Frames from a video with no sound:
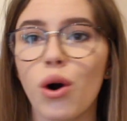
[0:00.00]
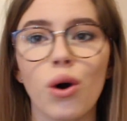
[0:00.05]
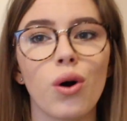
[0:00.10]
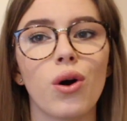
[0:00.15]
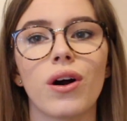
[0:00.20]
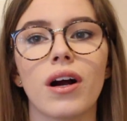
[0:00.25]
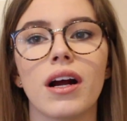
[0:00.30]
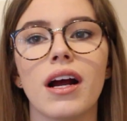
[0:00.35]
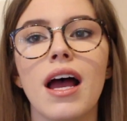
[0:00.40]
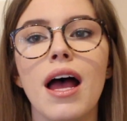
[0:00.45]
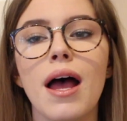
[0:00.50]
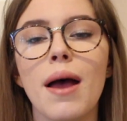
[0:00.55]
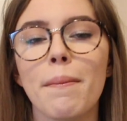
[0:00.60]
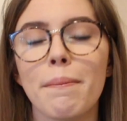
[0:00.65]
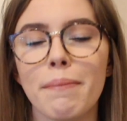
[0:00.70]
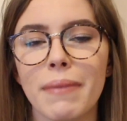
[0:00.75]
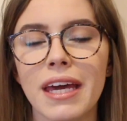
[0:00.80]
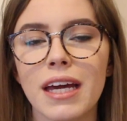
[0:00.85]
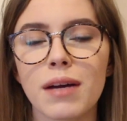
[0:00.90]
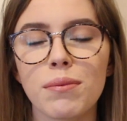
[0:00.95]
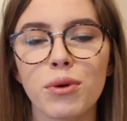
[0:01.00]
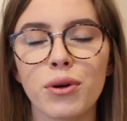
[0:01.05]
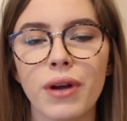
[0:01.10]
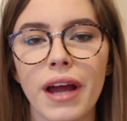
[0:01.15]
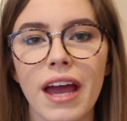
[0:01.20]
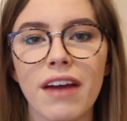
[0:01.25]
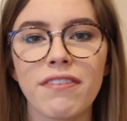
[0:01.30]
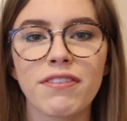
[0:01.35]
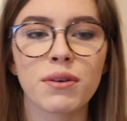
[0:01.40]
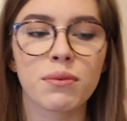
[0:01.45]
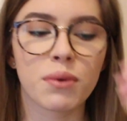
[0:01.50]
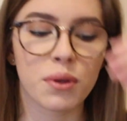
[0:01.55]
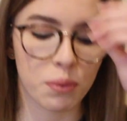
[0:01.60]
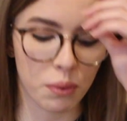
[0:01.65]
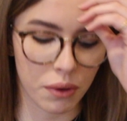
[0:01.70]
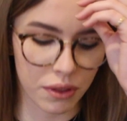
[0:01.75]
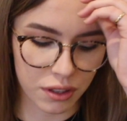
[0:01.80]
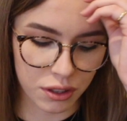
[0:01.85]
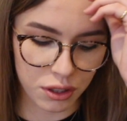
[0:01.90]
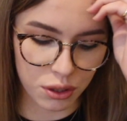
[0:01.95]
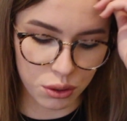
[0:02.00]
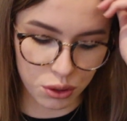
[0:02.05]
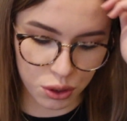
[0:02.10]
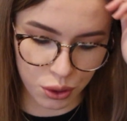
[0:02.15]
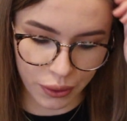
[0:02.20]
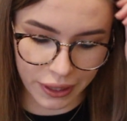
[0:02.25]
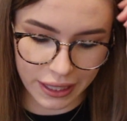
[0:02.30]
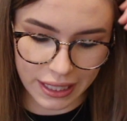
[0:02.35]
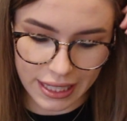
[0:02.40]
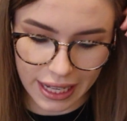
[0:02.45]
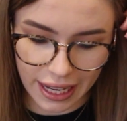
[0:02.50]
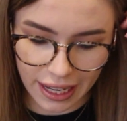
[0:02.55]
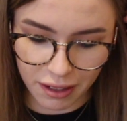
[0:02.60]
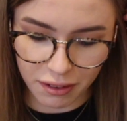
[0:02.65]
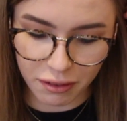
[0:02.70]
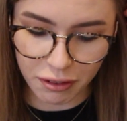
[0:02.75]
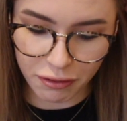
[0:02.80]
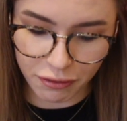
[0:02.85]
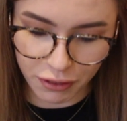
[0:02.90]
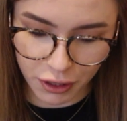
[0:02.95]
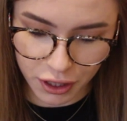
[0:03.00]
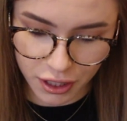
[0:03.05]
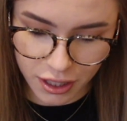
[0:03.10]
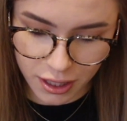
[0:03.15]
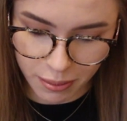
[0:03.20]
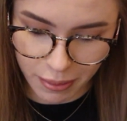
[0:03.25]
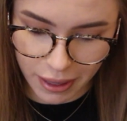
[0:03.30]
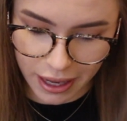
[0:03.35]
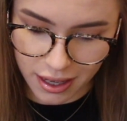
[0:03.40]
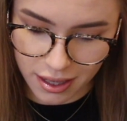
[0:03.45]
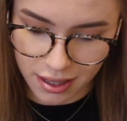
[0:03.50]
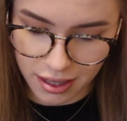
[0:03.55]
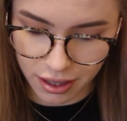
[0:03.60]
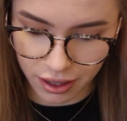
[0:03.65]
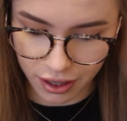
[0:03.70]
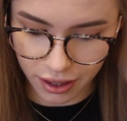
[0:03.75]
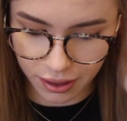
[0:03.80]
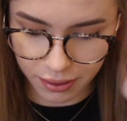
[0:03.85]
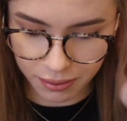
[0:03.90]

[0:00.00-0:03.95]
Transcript: or make more effort with one that you joined in first semester.